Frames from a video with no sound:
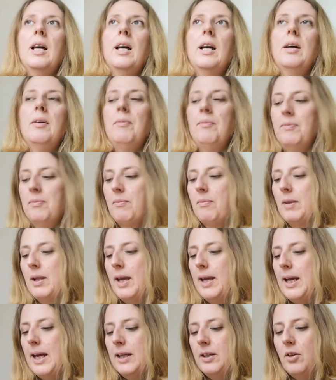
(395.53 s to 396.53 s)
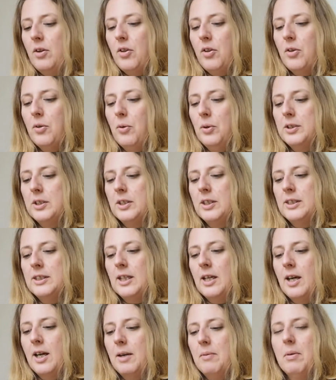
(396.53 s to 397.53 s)
I hadn't thought at the
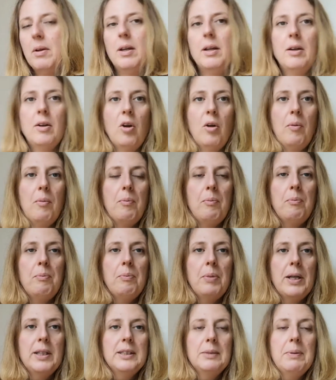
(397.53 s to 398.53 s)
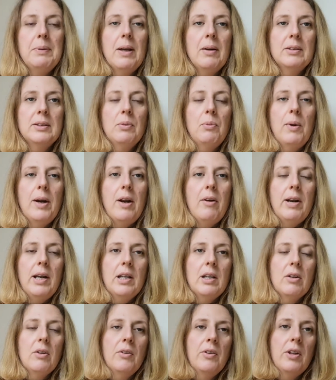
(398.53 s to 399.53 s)
time, but to be able to wear
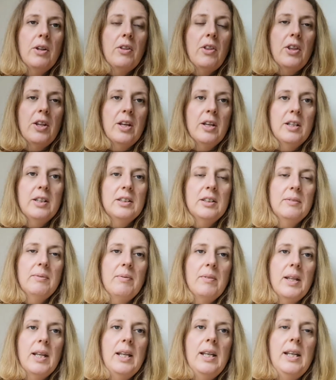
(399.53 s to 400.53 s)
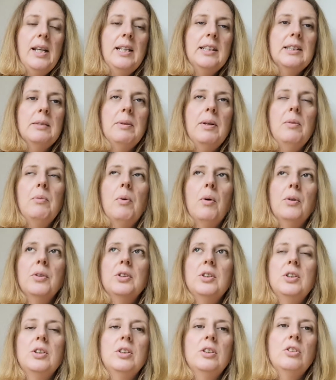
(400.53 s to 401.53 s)
it on the 3rd, it needs to be
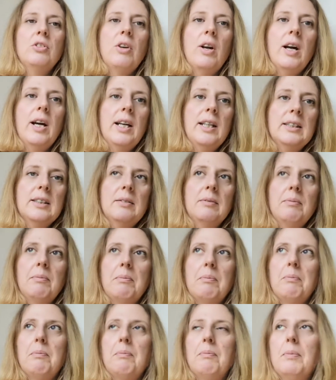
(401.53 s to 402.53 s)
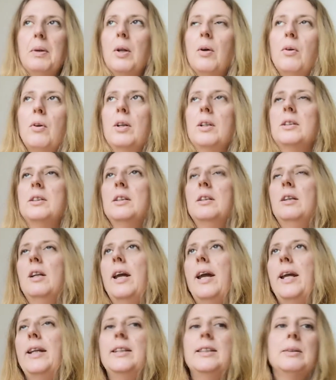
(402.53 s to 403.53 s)
washed and dried and blocked and
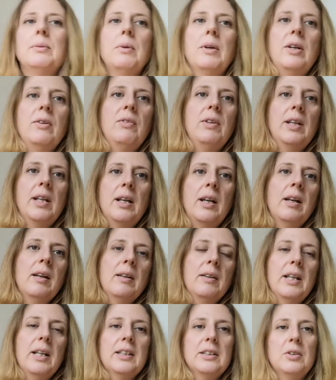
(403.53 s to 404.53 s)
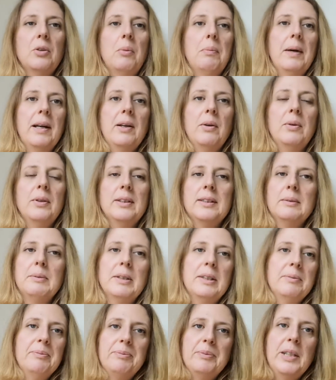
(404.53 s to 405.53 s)
ends woven in, and that's all backwards,
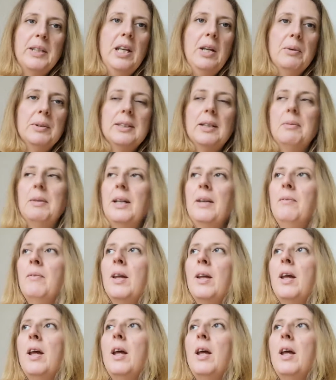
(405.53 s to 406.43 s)
but you know what I mean.